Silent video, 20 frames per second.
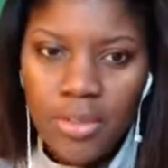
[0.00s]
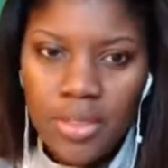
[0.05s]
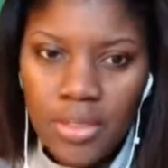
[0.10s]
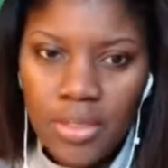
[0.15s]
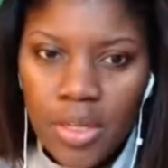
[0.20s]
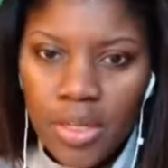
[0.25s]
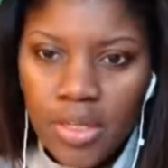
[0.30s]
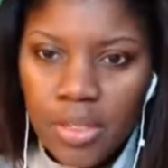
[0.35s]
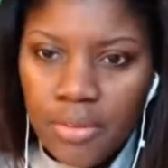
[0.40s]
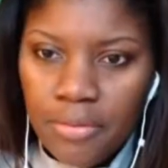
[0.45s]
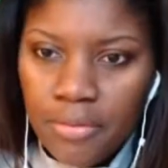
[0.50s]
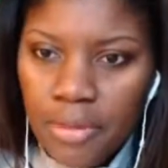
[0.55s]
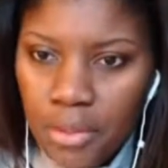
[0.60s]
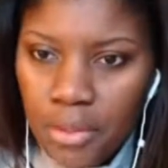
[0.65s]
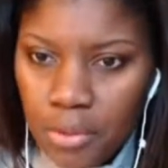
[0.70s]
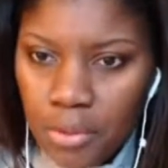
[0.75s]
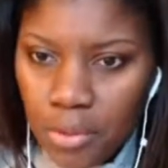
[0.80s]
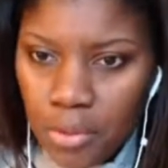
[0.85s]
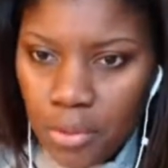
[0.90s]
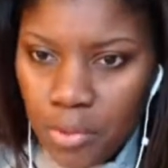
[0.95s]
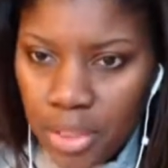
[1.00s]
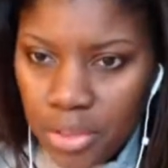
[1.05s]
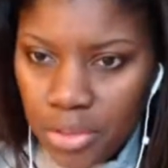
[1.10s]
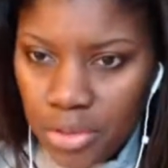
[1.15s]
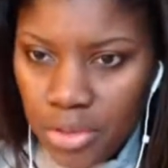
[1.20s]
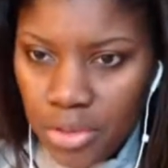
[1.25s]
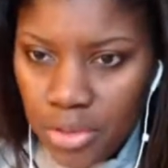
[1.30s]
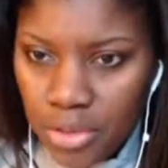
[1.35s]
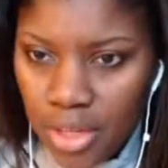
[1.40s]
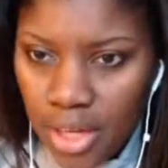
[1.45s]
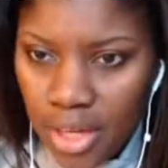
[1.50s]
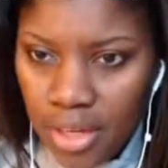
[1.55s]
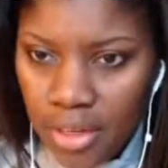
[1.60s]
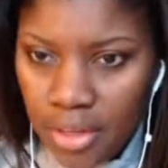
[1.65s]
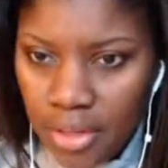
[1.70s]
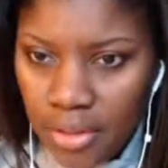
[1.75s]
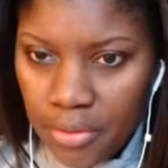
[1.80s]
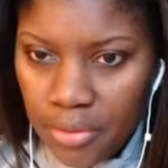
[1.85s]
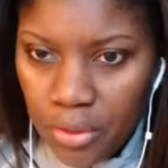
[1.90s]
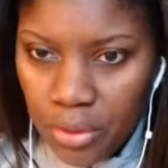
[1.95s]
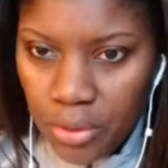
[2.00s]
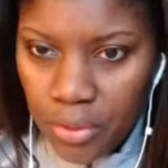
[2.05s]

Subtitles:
it's on the federalregister.gov.